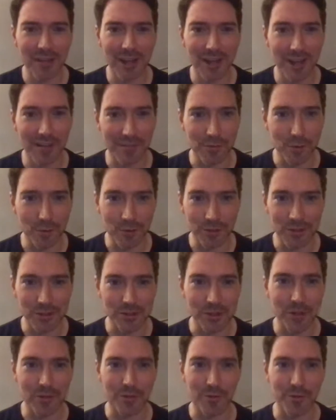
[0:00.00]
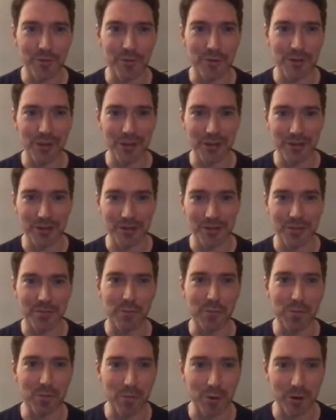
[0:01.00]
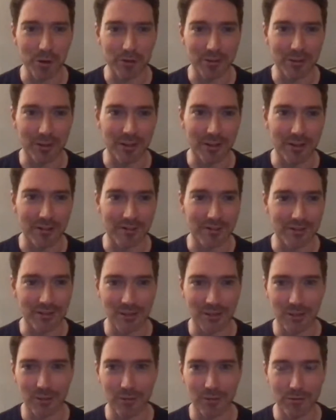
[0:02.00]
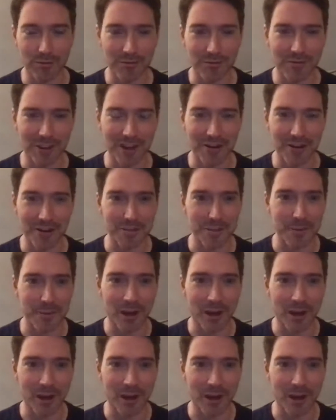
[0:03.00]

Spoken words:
and I have known each other for years, and we've worked on various